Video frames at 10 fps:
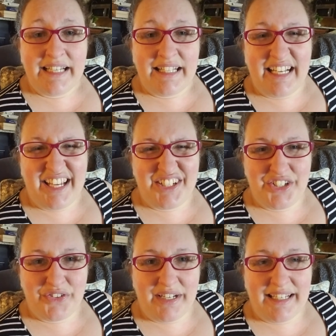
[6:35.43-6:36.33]
And then you get to
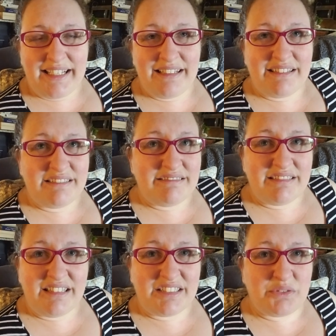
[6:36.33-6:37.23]
drink
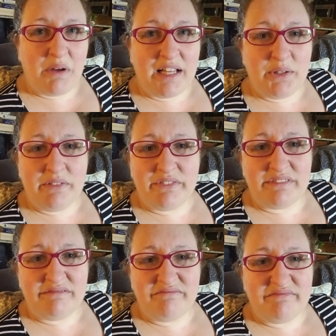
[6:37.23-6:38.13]
a swallow of
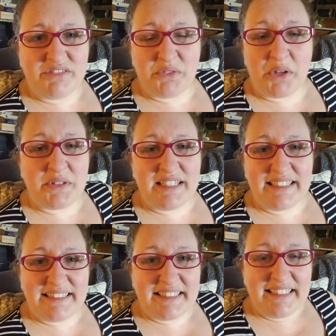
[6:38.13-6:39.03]

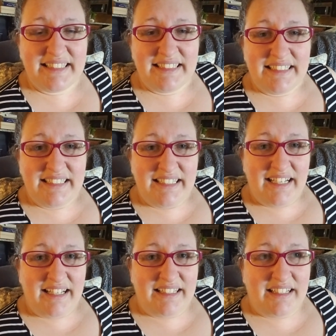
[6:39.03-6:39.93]
grossness.
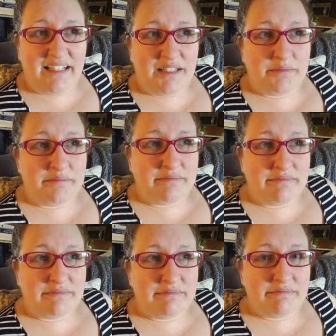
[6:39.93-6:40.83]

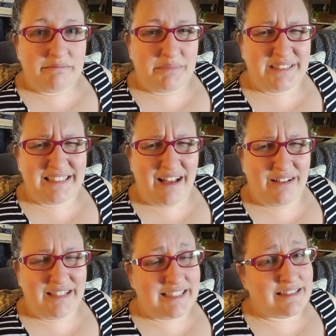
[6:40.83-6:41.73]
And but
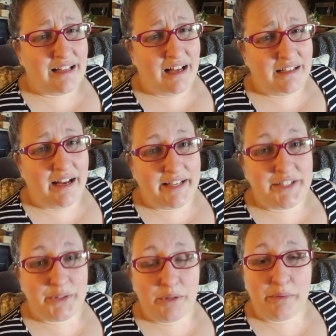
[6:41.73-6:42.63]
it's not
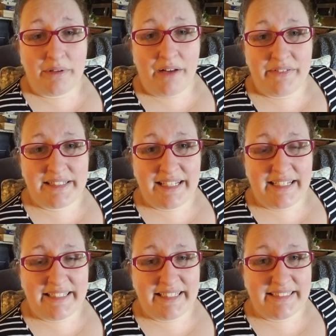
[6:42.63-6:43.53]
undoable. Obviously
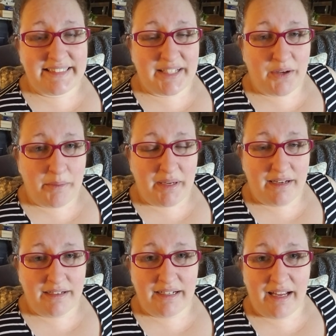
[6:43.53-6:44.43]
I did it. So I'm
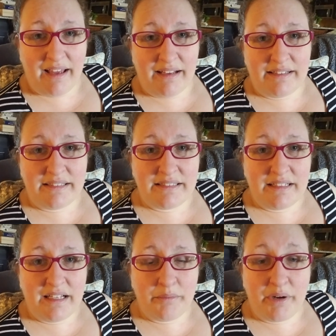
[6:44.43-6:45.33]
here and
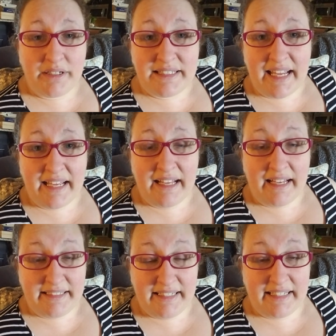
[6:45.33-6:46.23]
I'm proud to say
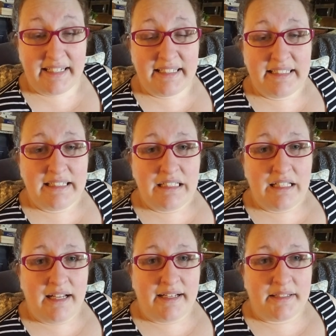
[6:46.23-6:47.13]
I did it.
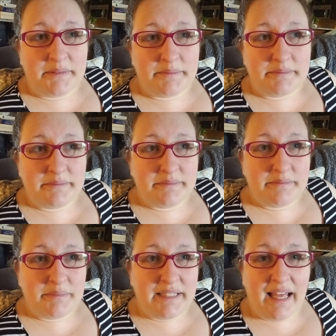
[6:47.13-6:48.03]

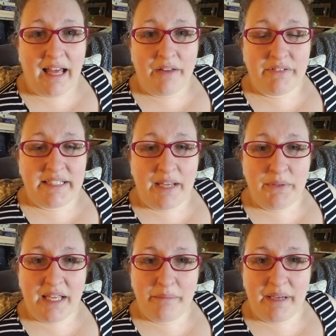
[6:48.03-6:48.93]
But yeah, every day
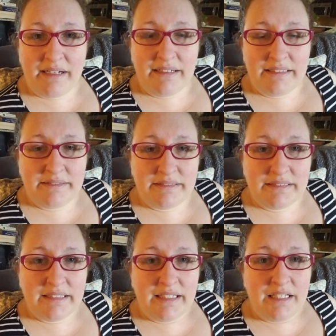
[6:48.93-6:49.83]
will get better,
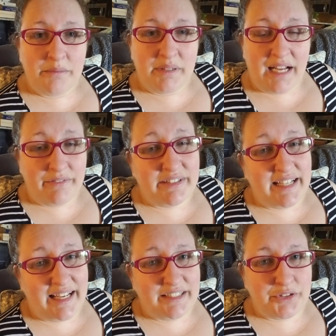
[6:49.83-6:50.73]
but every
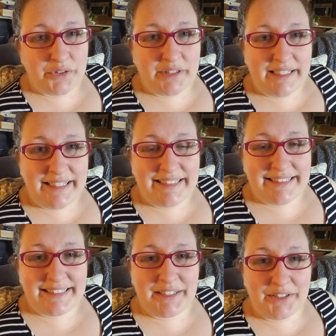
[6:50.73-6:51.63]
day truly
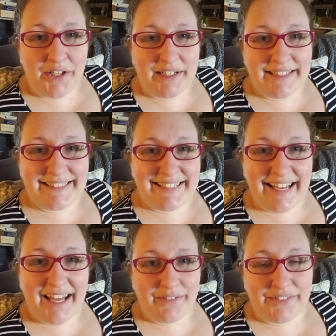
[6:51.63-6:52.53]
is the longest
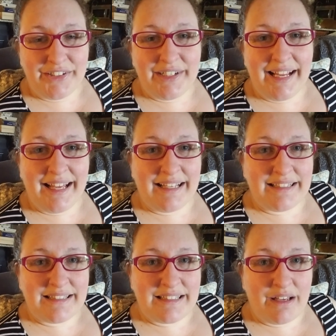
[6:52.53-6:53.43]
day ever.
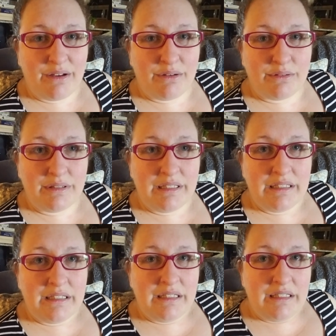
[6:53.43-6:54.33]
And so
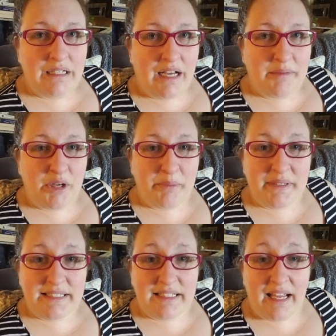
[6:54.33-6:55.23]
I'm
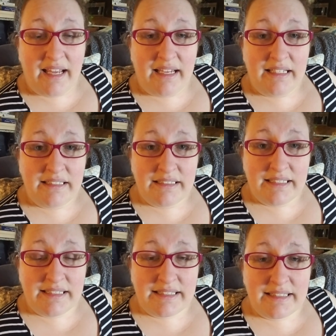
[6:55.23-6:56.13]
hoping today
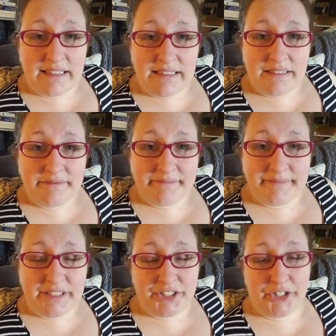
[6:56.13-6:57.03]
is the
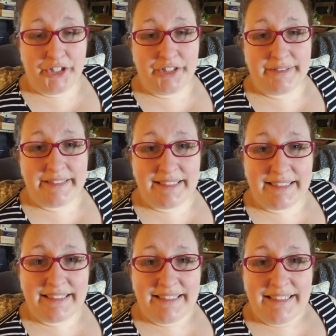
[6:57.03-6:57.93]
turn
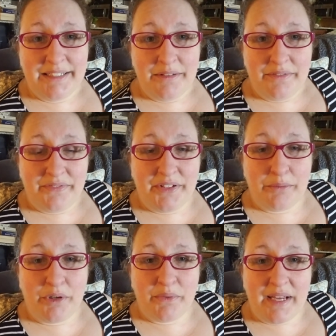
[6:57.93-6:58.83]
to feel
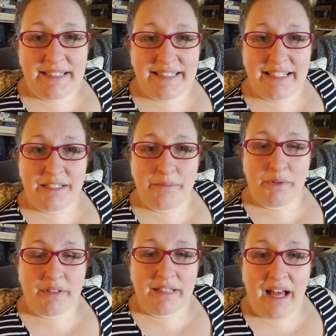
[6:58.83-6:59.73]
more rested,
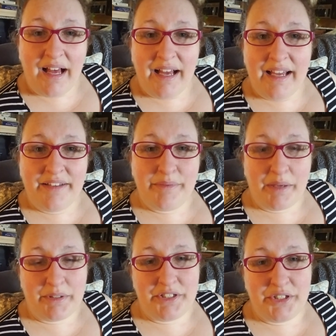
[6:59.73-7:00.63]
more alive, be
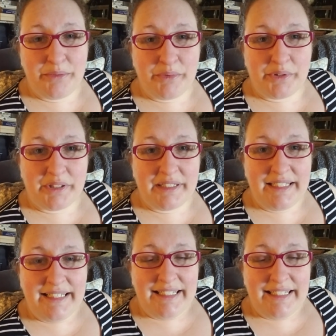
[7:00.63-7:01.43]
able to do more.